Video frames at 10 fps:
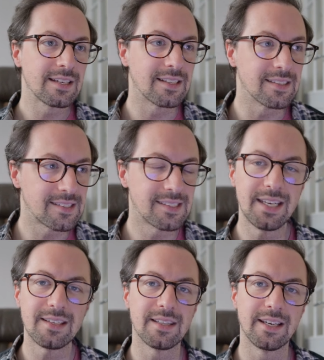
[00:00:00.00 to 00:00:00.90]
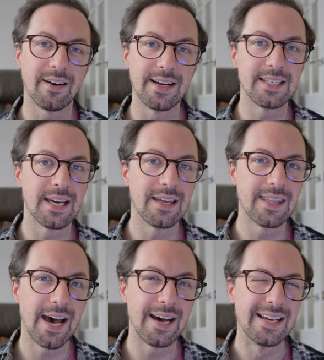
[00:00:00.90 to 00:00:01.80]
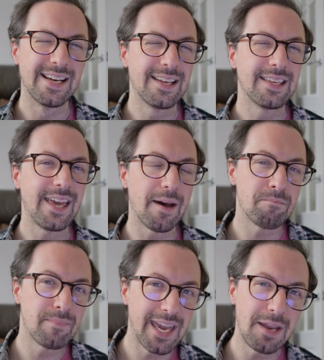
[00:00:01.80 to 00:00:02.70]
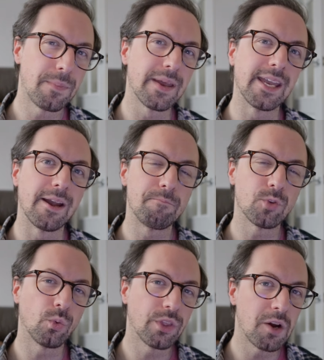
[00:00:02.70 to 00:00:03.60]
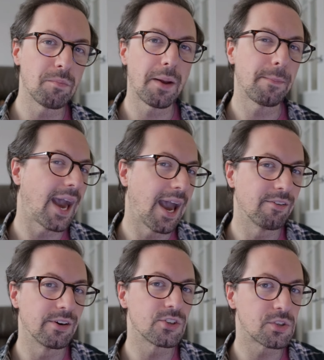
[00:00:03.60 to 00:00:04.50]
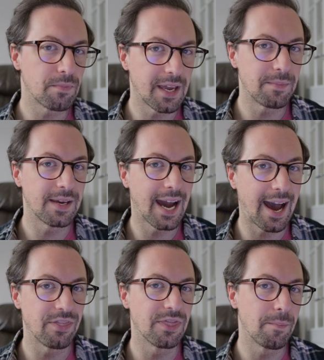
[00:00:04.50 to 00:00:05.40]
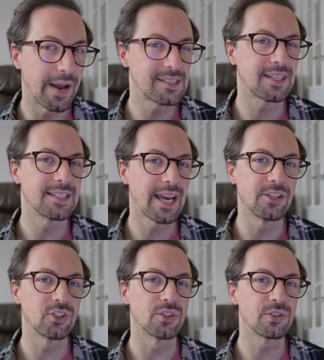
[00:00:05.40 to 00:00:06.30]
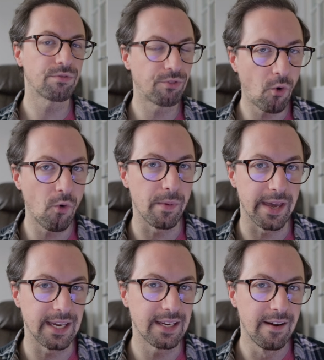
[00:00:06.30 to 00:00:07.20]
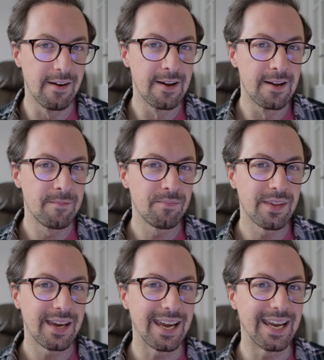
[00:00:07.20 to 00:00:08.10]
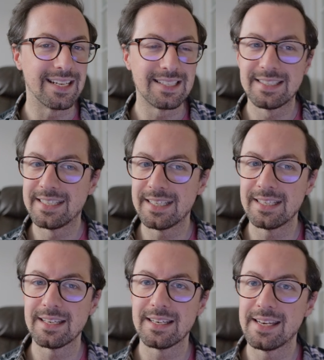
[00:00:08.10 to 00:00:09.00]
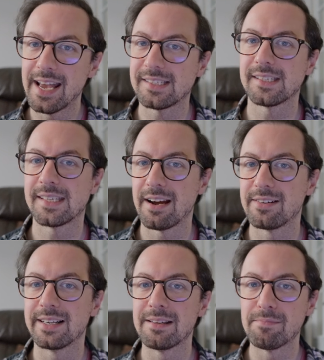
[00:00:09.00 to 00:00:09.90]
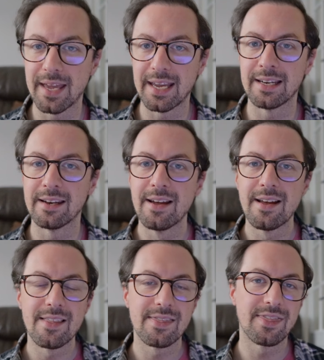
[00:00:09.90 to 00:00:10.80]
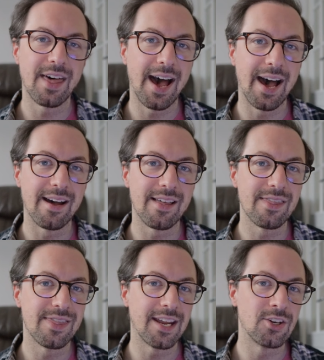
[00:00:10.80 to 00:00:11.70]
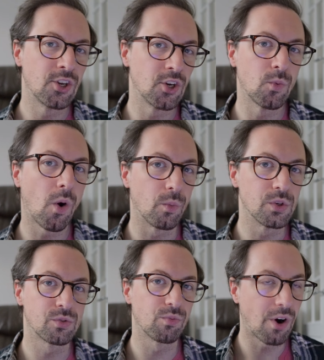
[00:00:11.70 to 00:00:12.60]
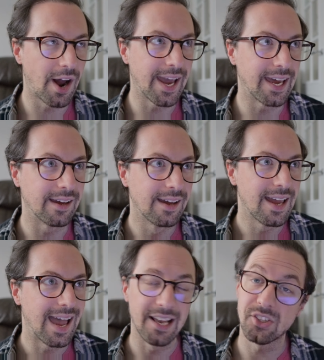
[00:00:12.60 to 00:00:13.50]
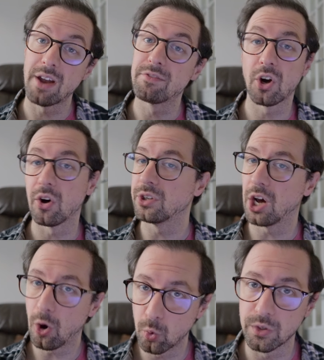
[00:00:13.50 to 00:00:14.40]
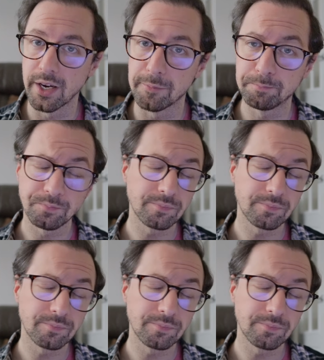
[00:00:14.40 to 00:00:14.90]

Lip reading: consider the idea that, yeah, maybe although my parents maybe had the best intentions for me, it didn't necessarily mean that they knew what was right as I've gotten older.